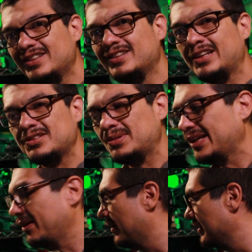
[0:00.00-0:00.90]
That's what
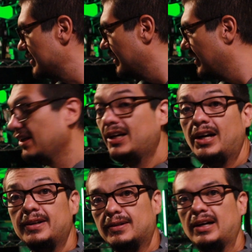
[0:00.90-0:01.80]
that was.
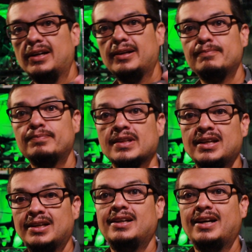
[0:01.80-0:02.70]
Oh,
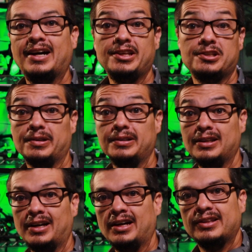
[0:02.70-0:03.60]
how you doing?
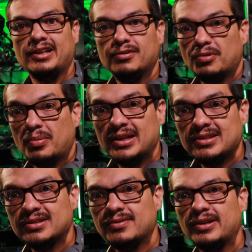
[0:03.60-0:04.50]
Thank you for
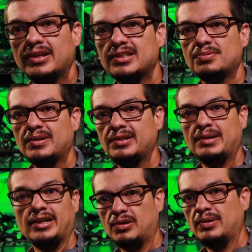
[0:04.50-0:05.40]
watching this video. I just wanted to
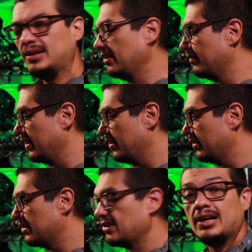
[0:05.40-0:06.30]
make a quick little video
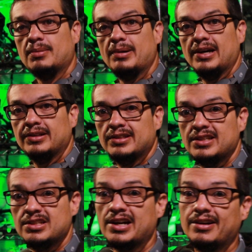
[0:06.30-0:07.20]
to talk about the
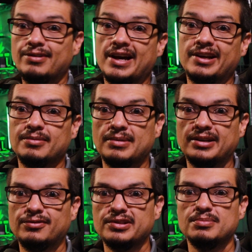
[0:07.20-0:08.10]
DJI Avata and my
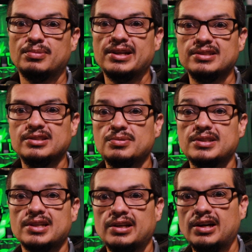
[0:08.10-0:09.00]
first impressions,
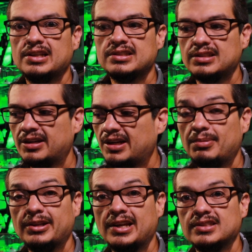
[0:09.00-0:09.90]
which I got a
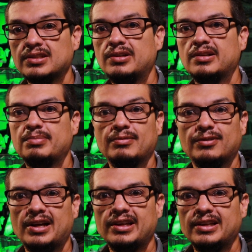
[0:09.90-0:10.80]
couple of days ago, and I've been
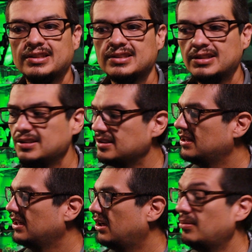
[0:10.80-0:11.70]
flying it since,
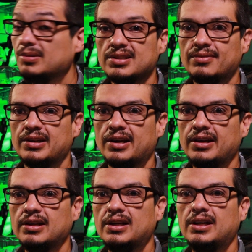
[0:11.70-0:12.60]
almost every
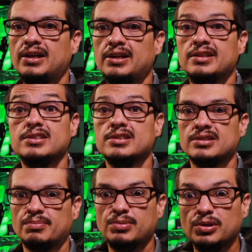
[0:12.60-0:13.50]
day. This is
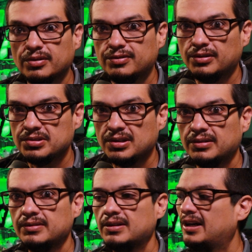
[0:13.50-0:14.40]
a beautiful
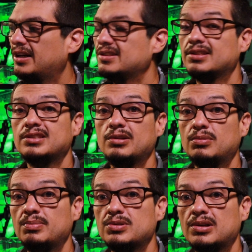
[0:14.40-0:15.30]
drone. It's a
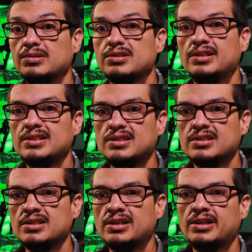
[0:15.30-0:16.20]
Cinewhoop drone, so this is
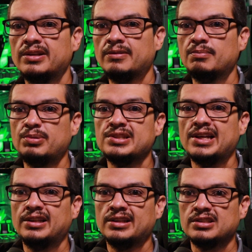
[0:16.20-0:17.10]
the
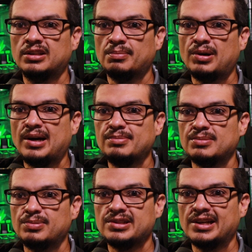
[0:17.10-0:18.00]
props are
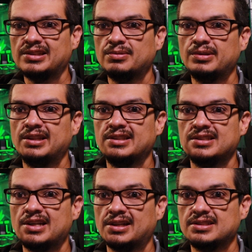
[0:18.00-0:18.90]
protected with these
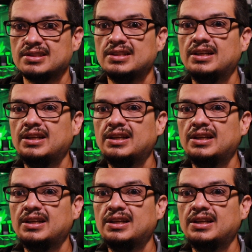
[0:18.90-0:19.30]
ducts.